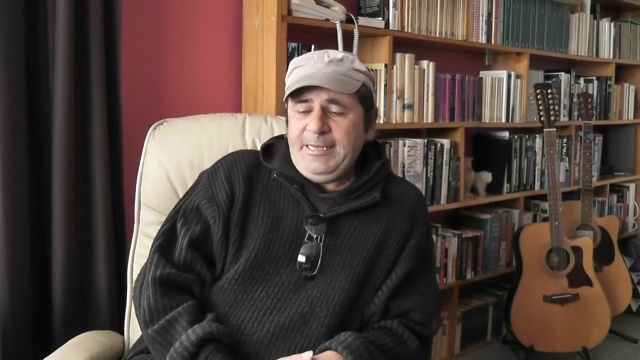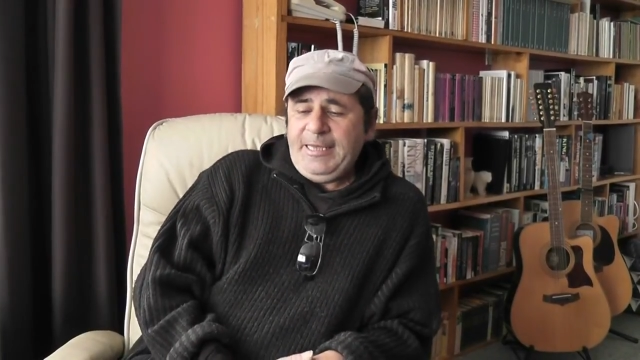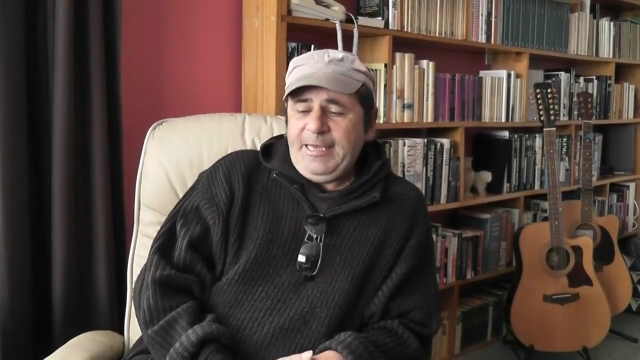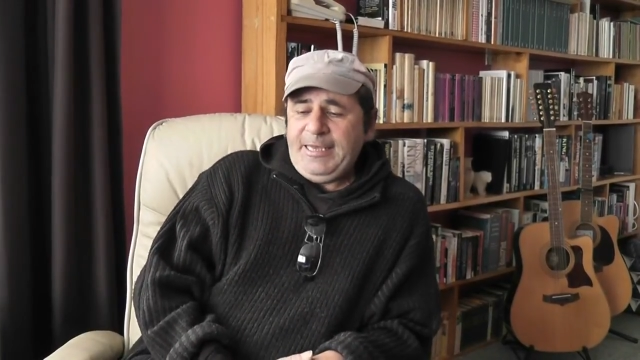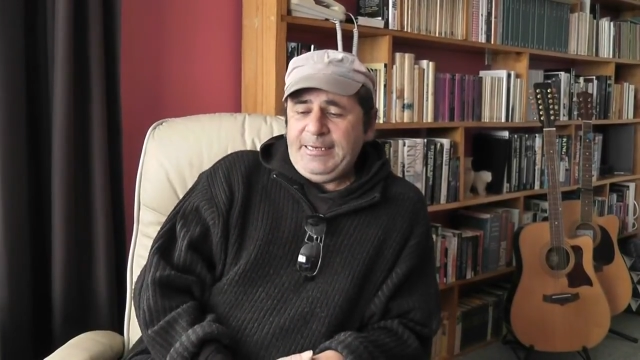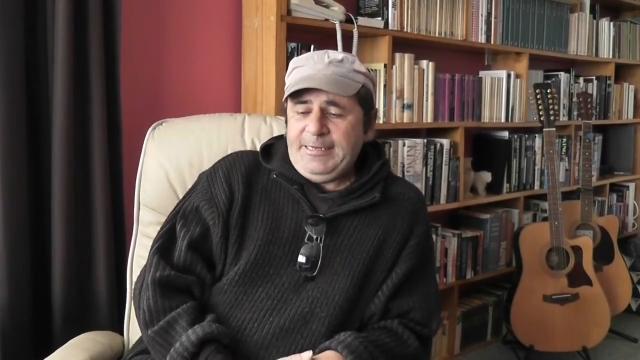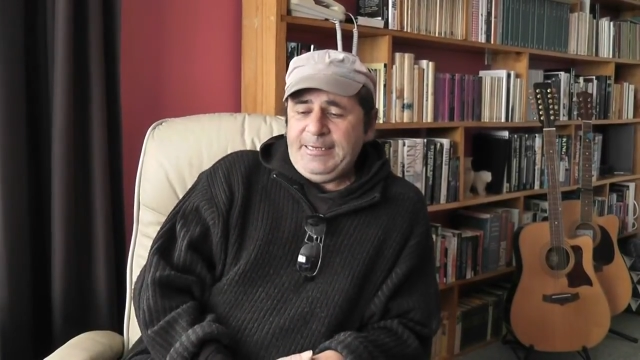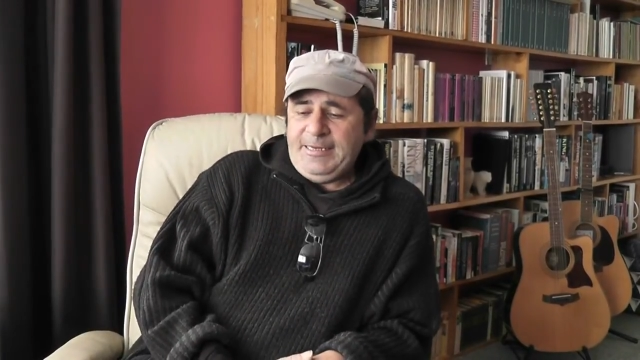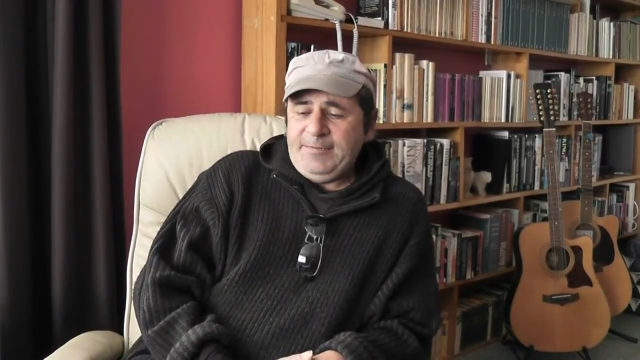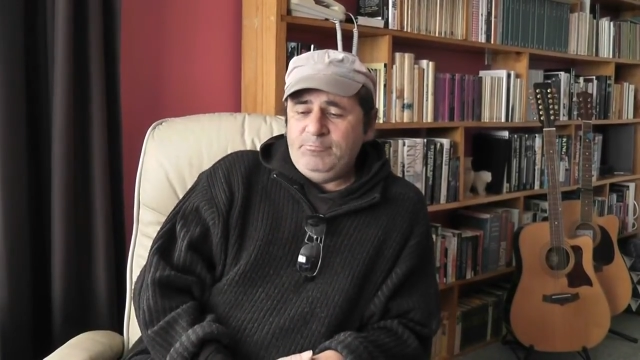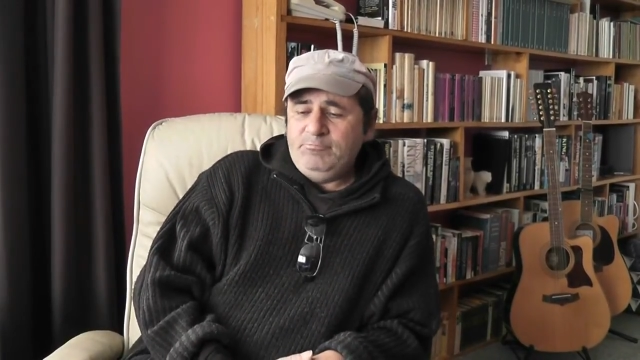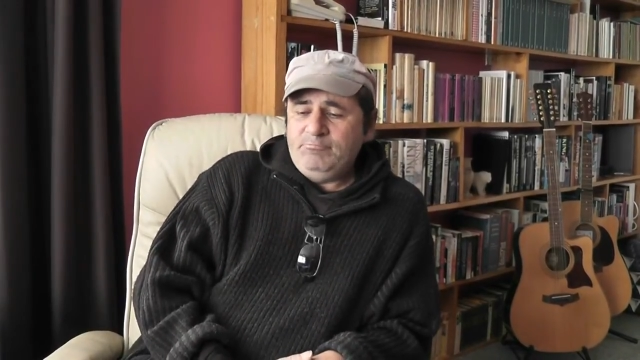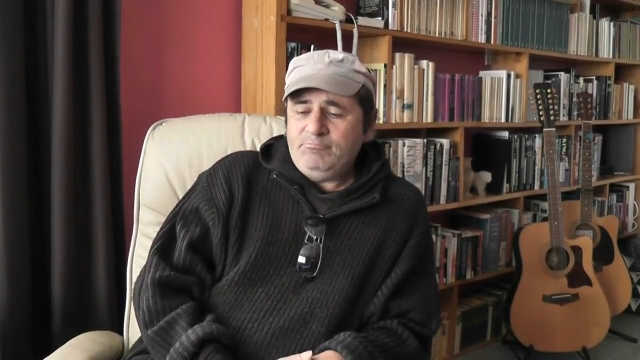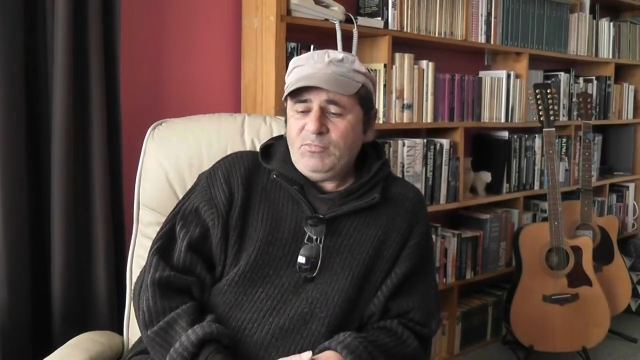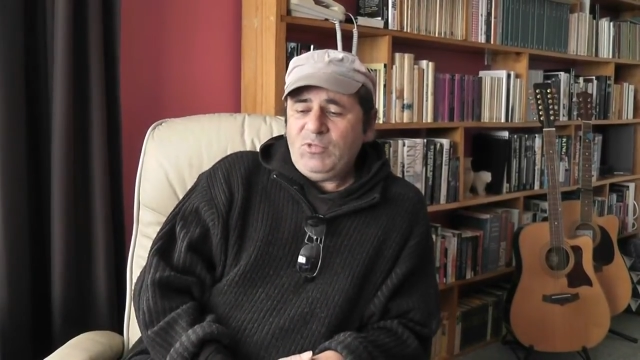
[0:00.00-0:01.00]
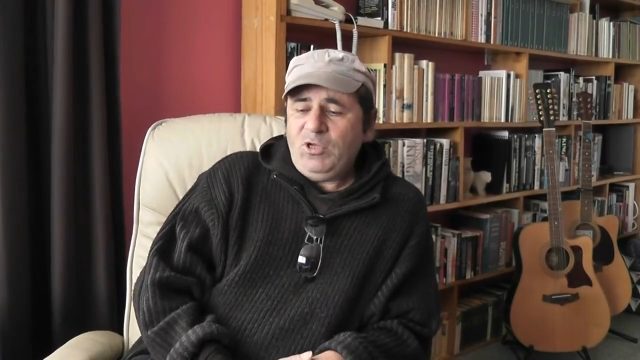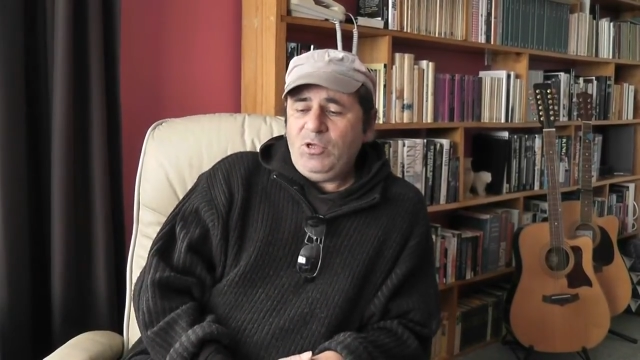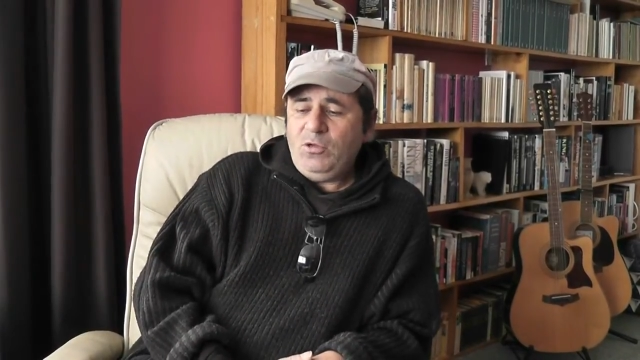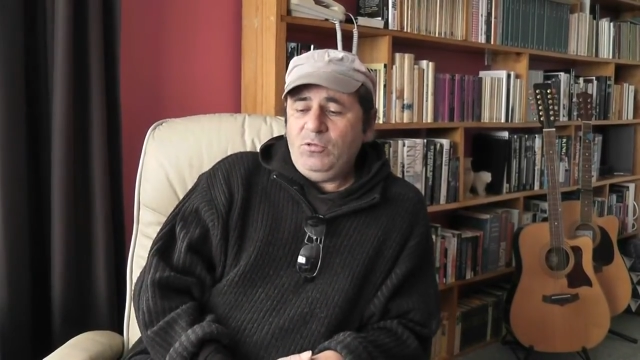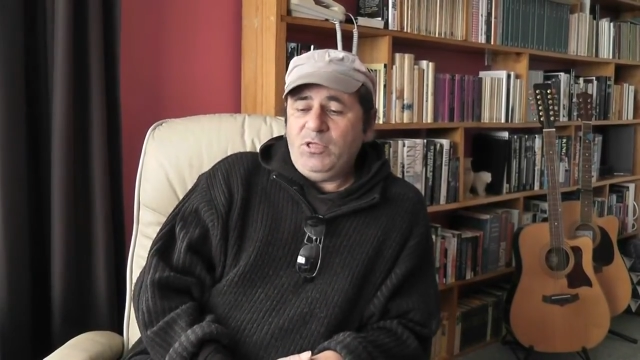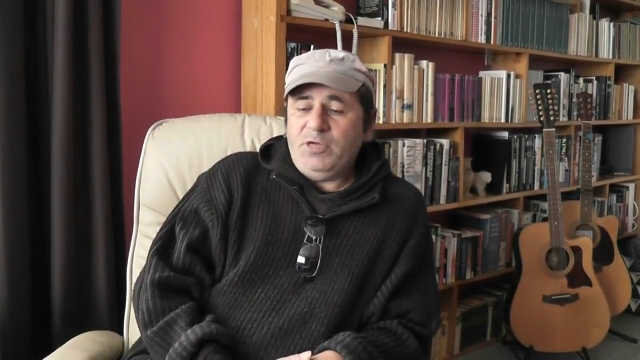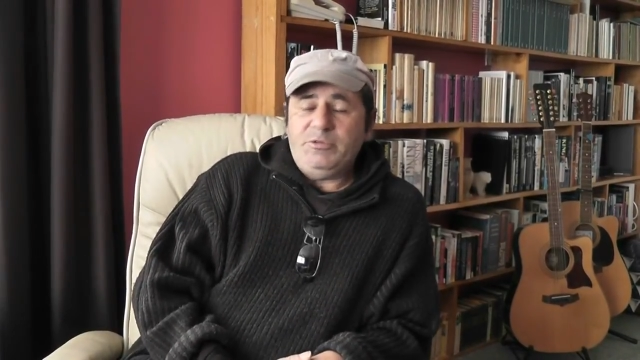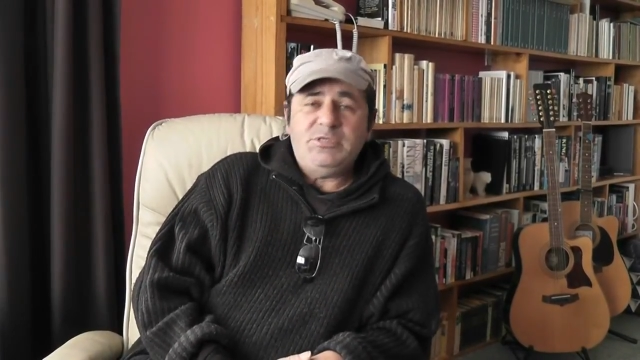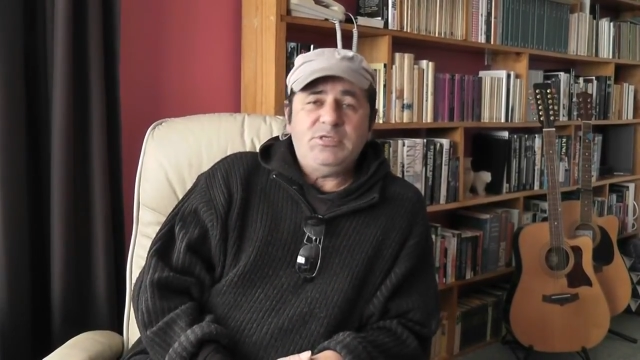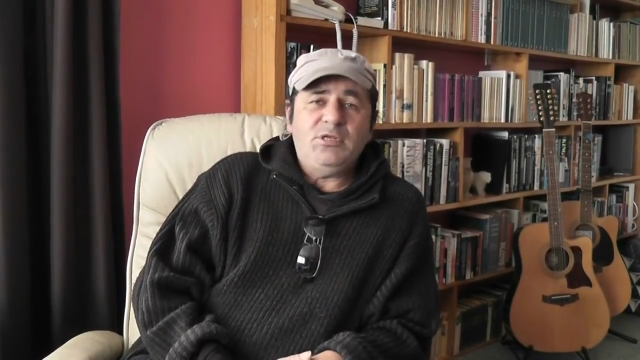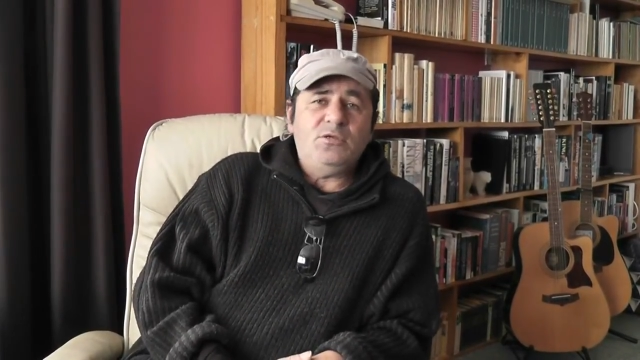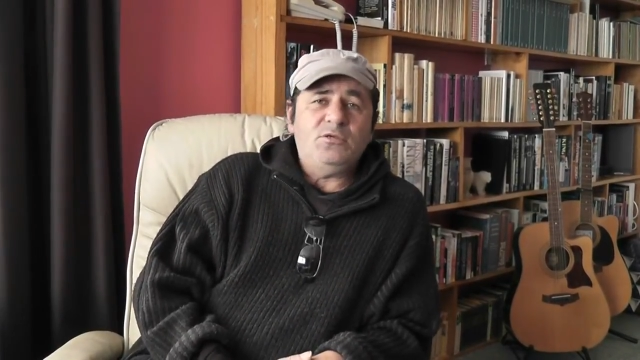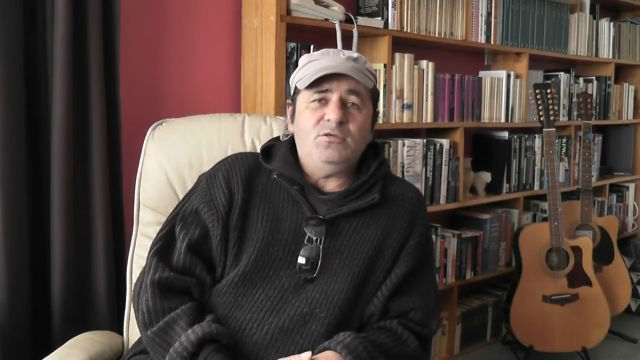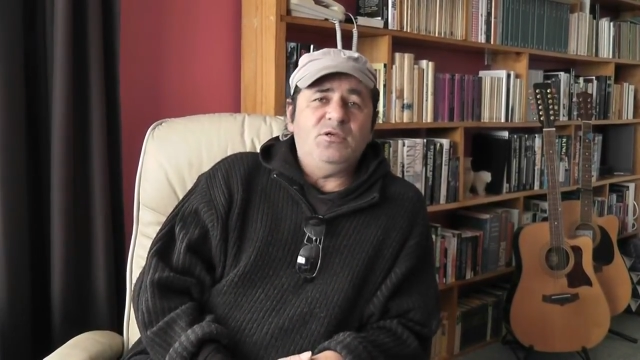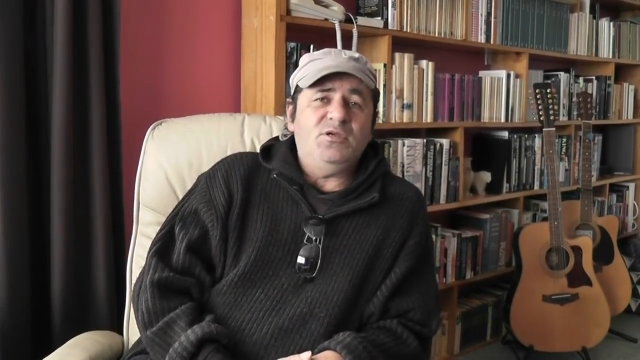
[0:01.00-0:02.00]
And although he said
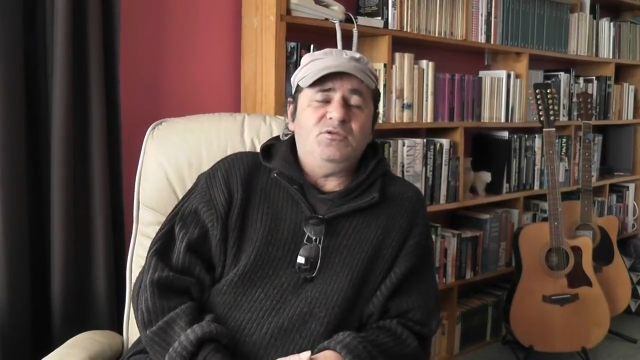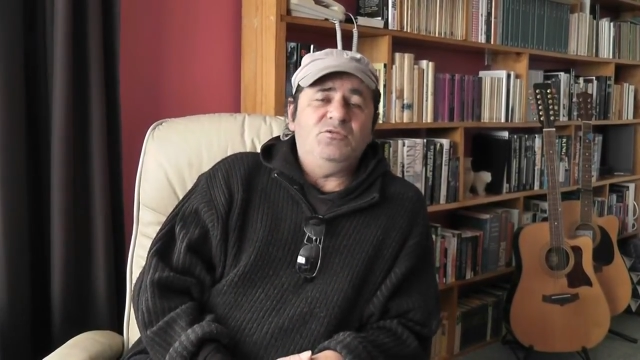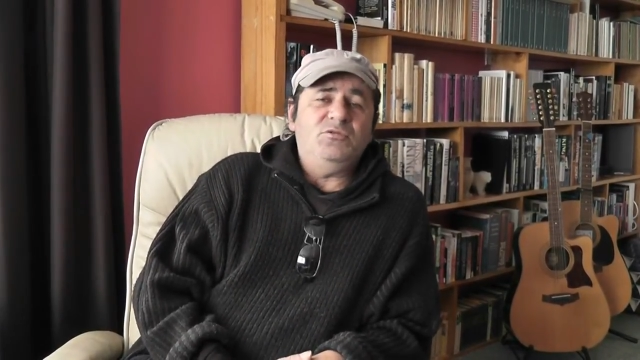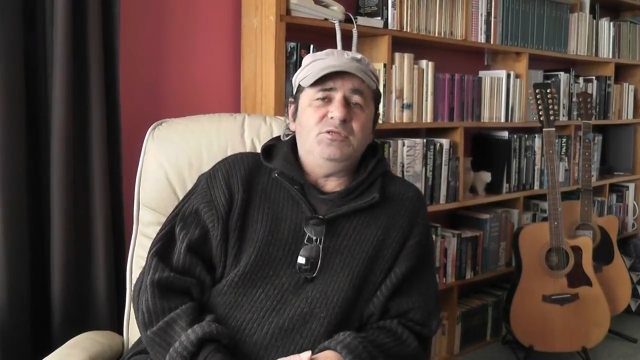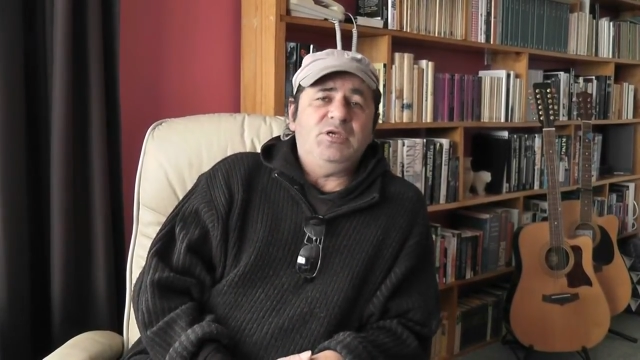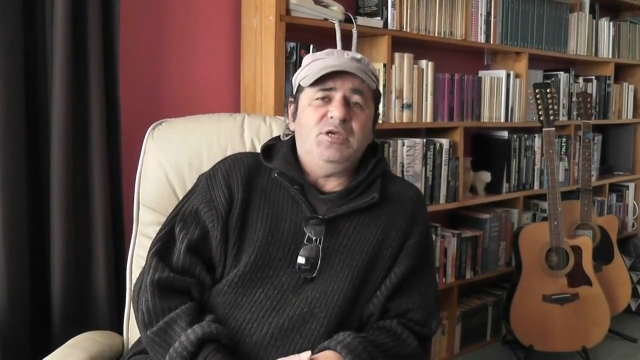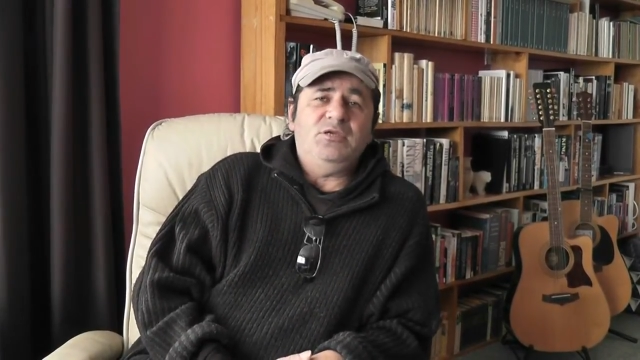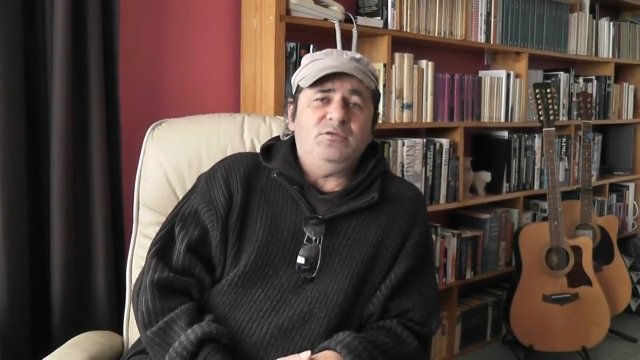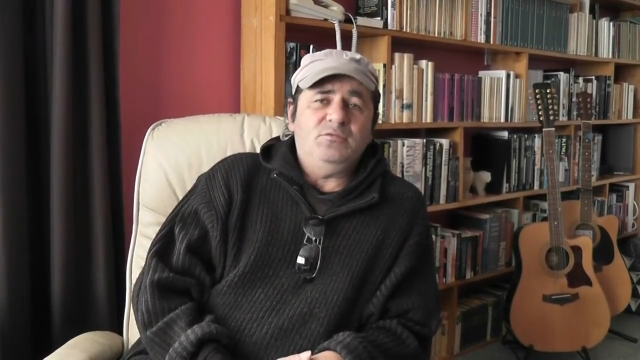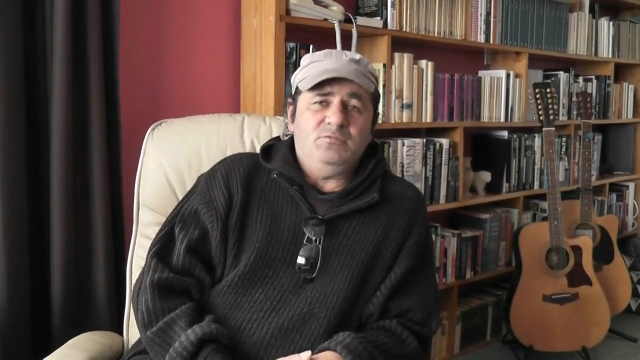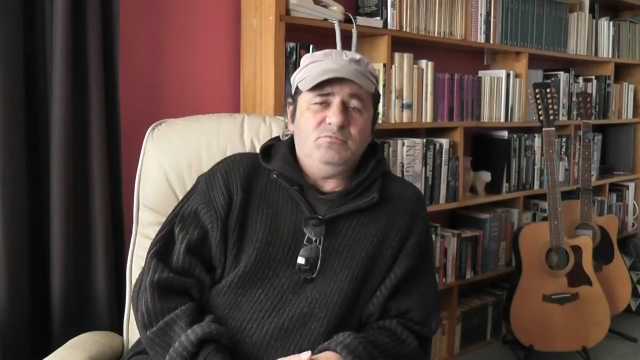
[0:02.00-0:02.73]
it could take